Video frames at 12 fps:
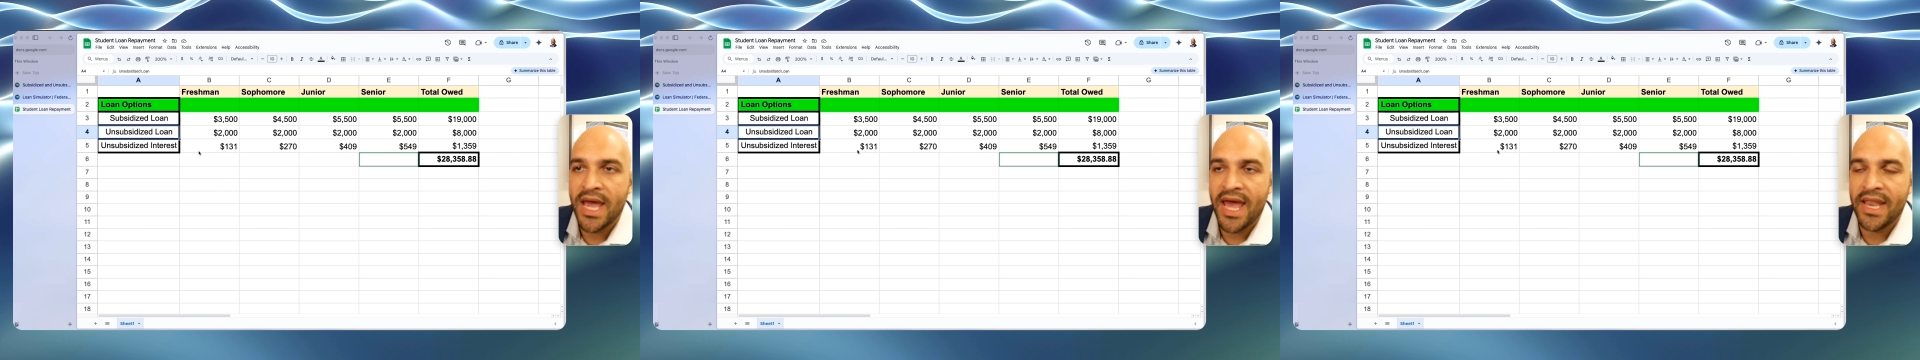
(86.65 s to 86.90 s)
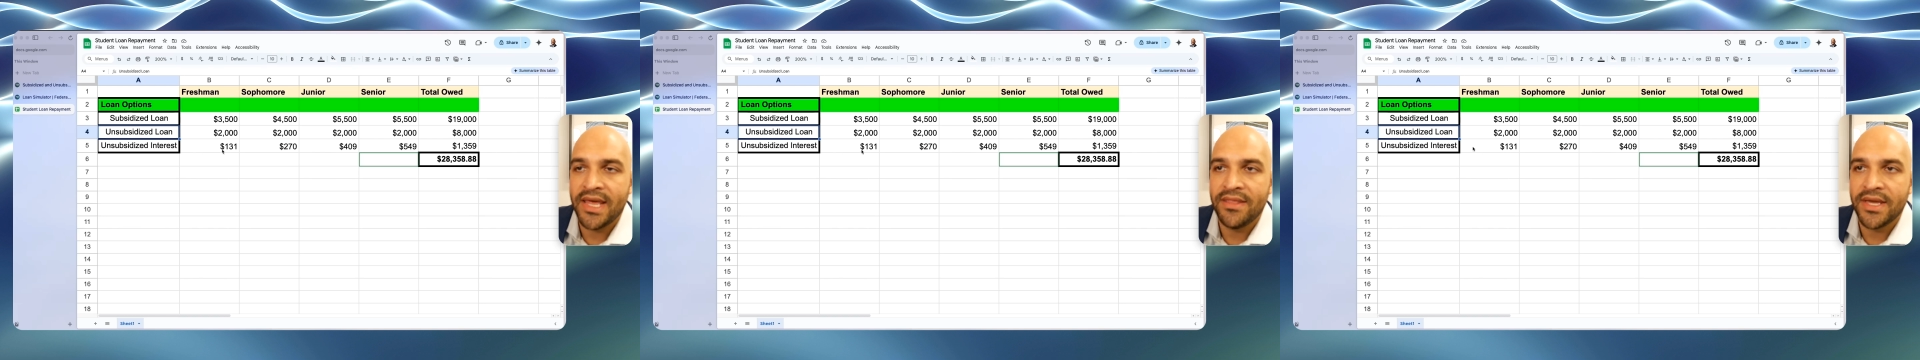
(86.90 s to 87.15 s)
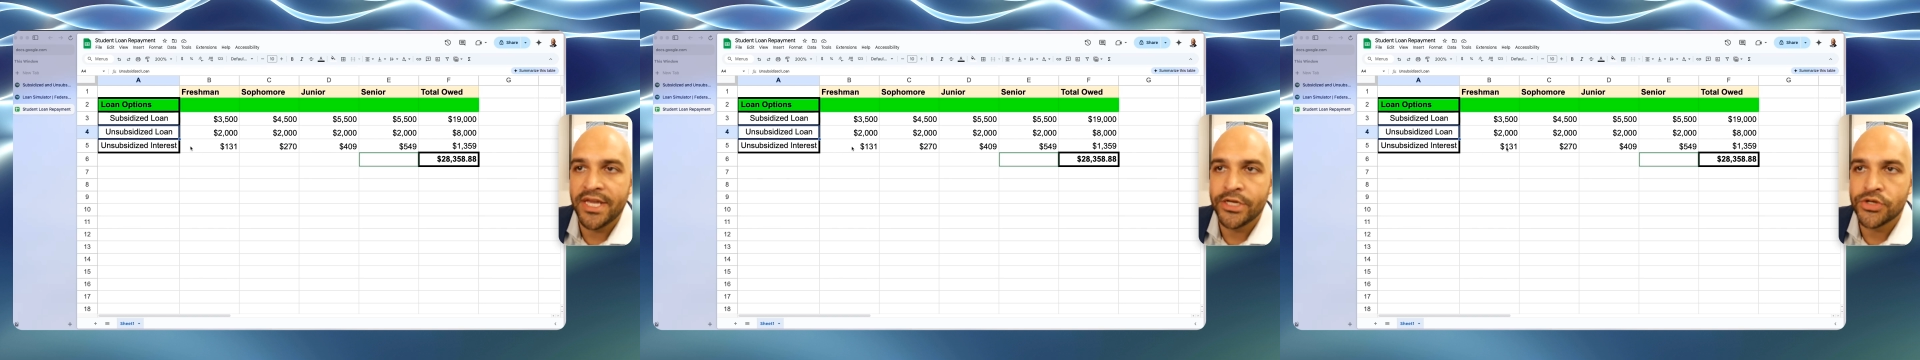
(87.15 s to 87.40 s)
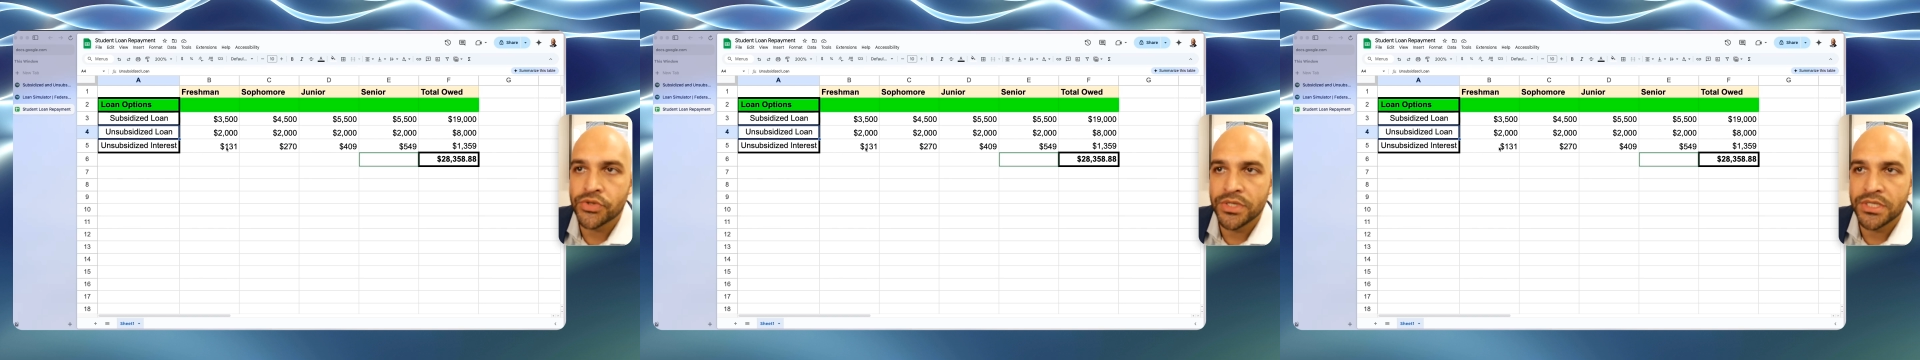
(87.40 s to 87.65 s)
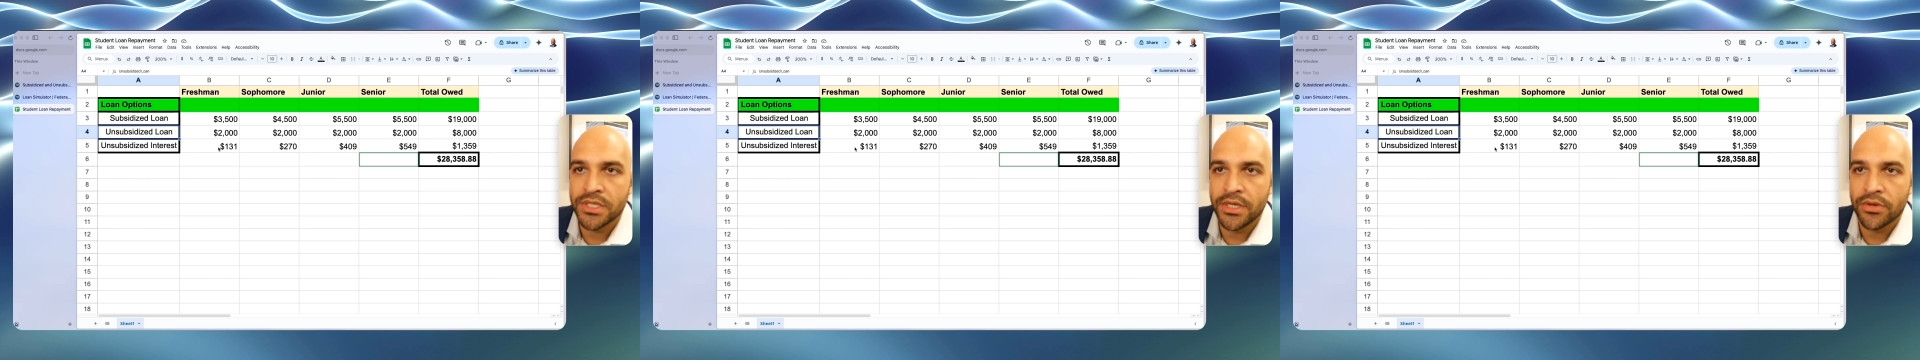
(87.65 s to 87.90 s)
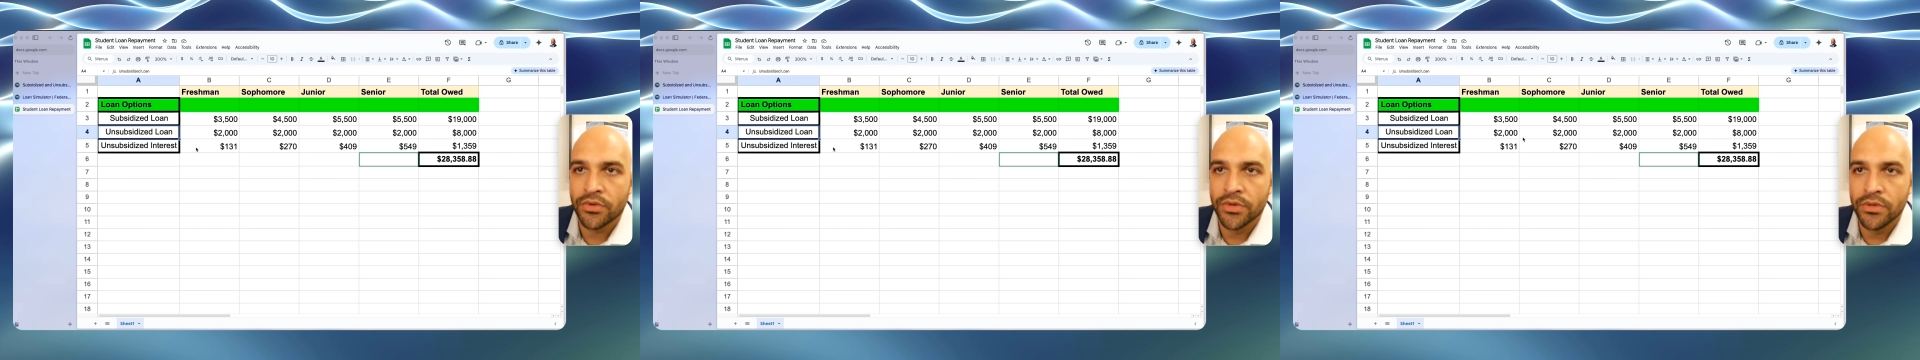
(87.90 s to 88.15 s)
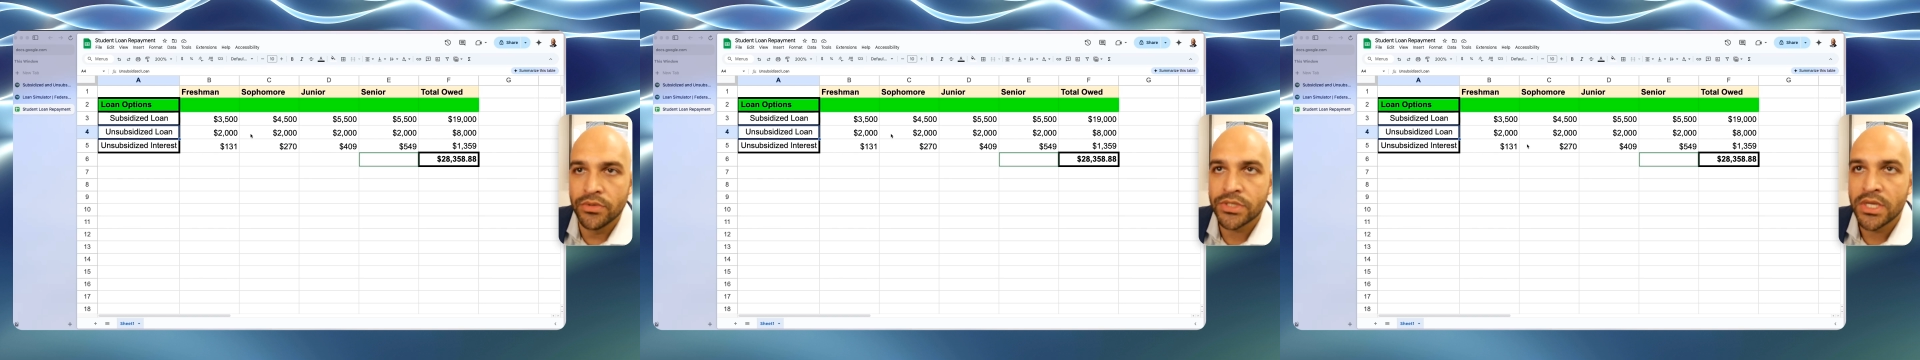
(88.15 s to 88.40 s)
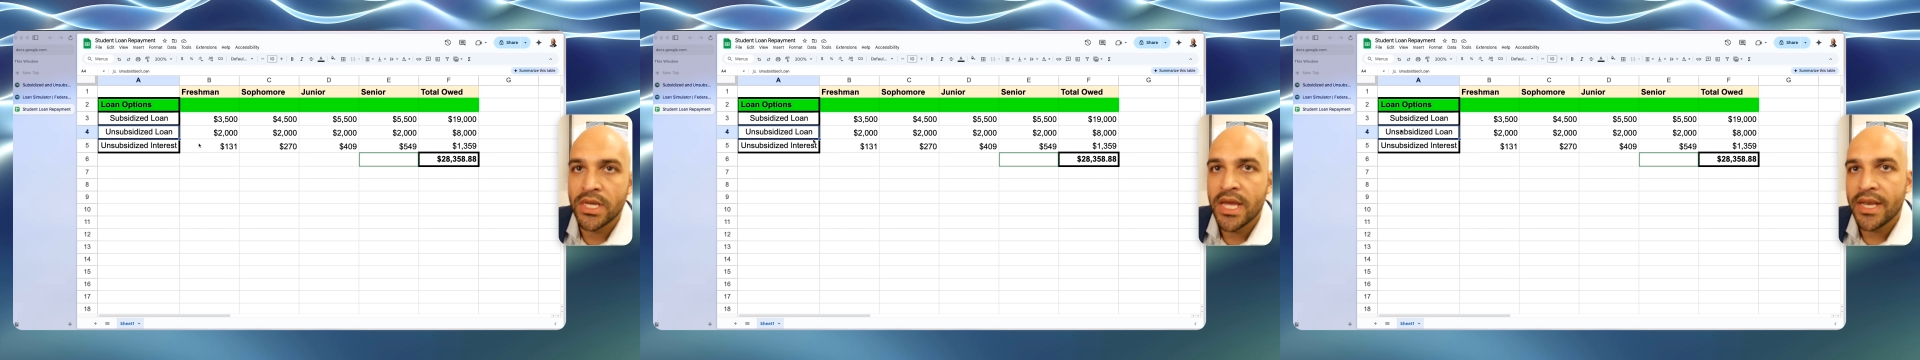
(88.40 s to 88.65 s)
and then the interest that accrues.
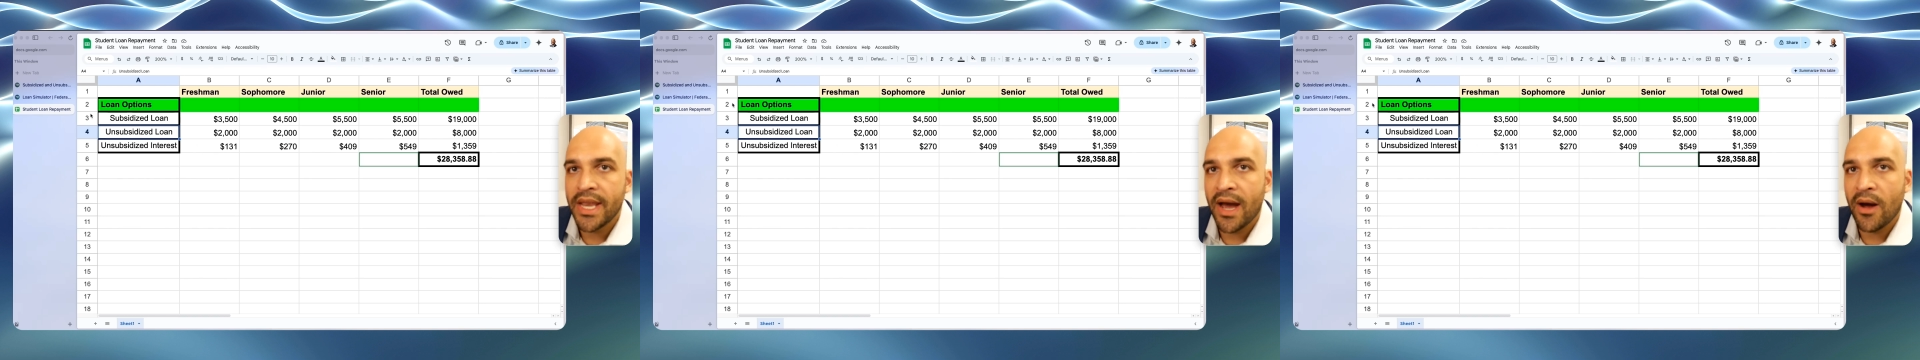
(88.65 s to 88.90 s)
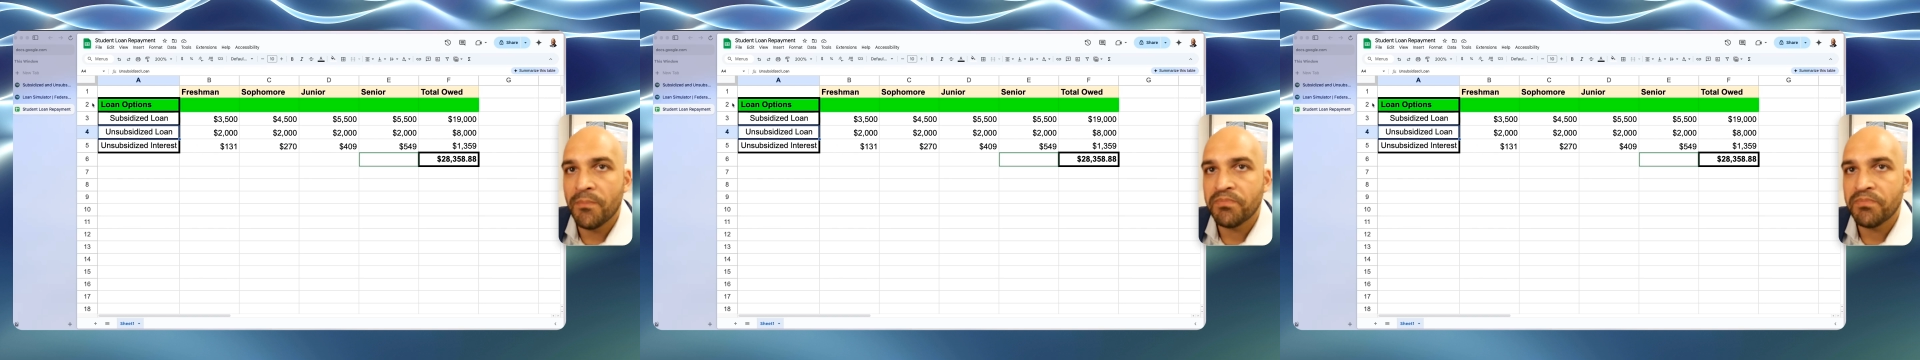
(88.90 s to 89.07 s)
Now,